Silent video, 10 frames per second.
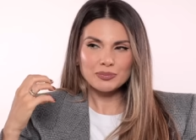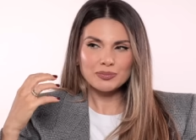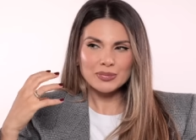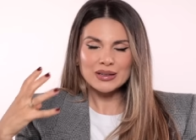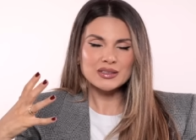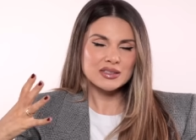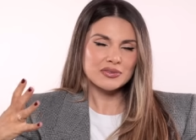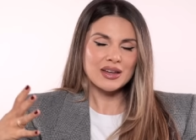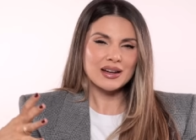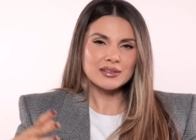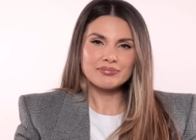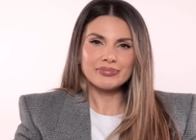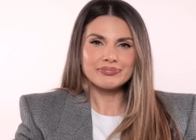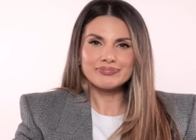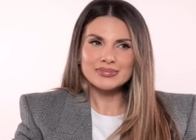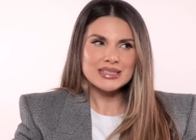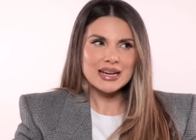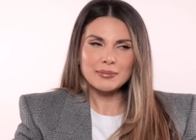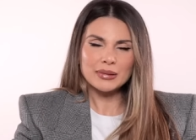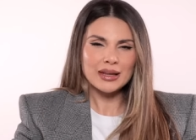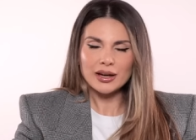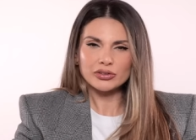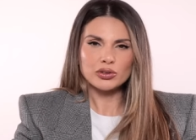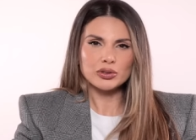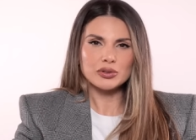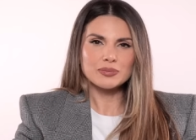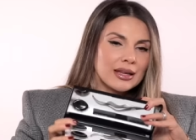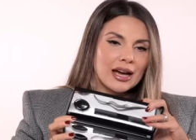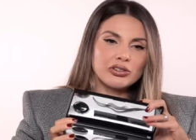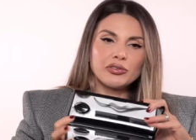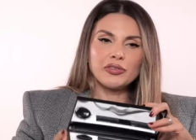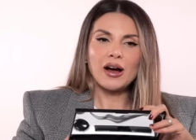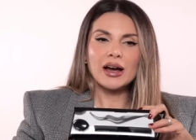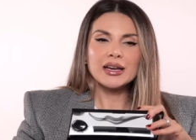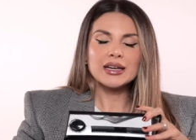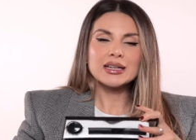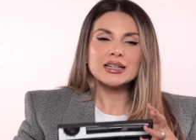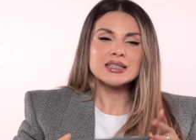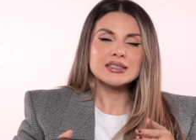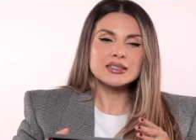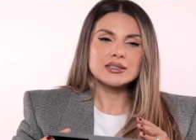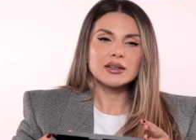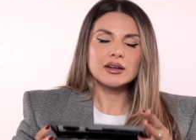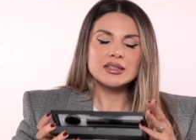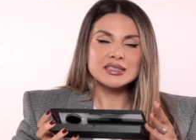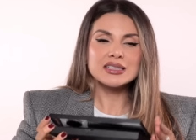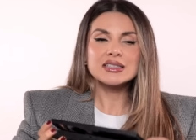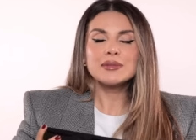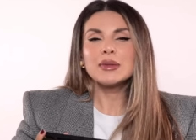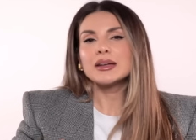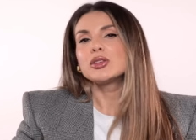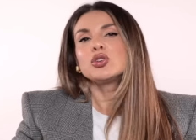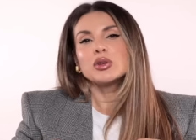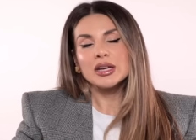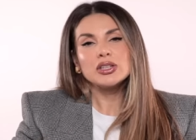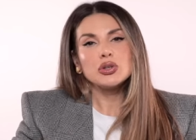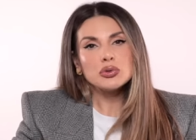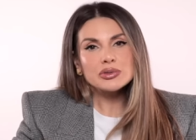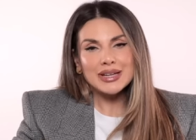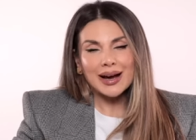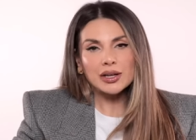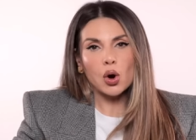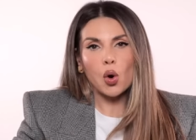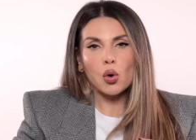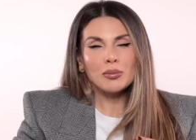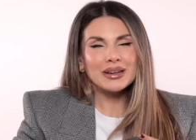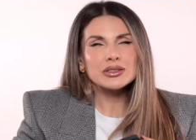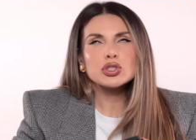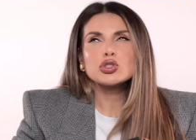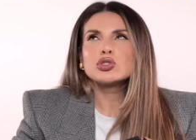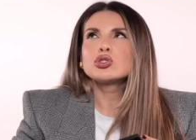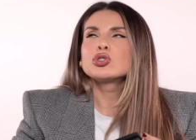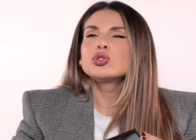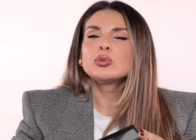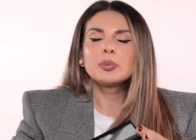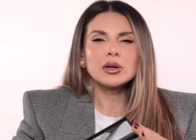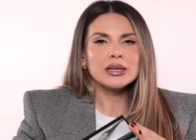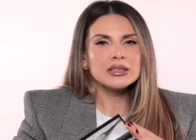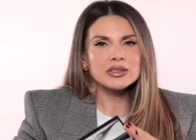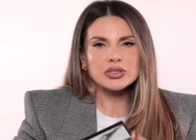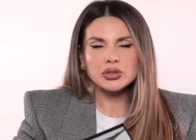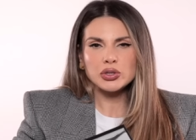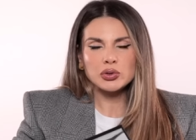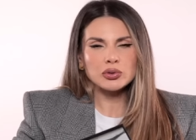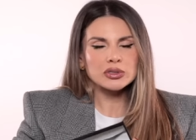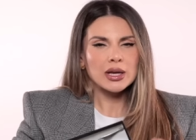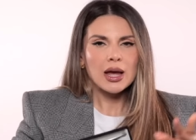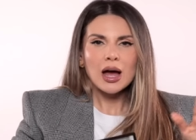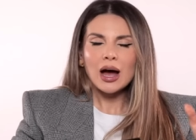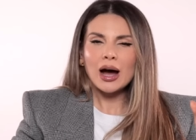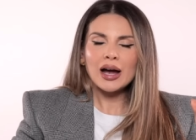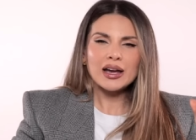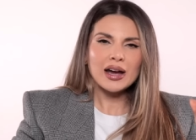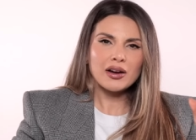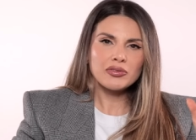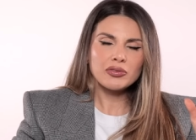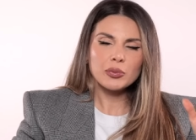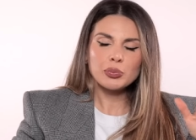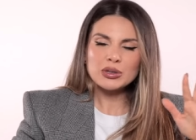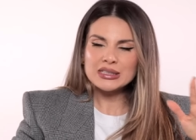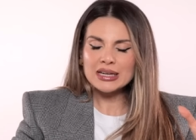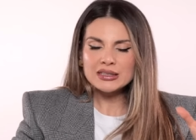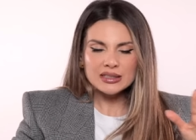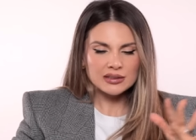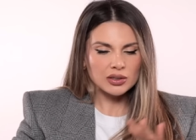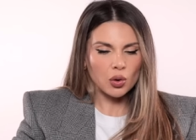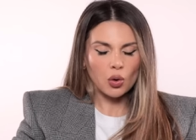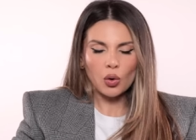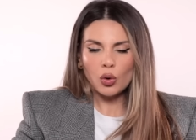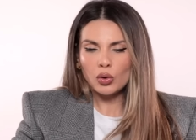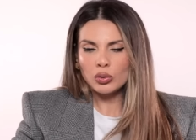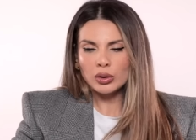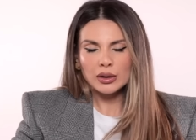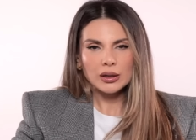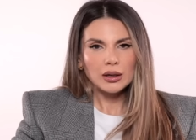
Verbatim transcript: because of that damn lash glue. Lashify is a system that you can use at home. It's super easy to use. I have presented the whole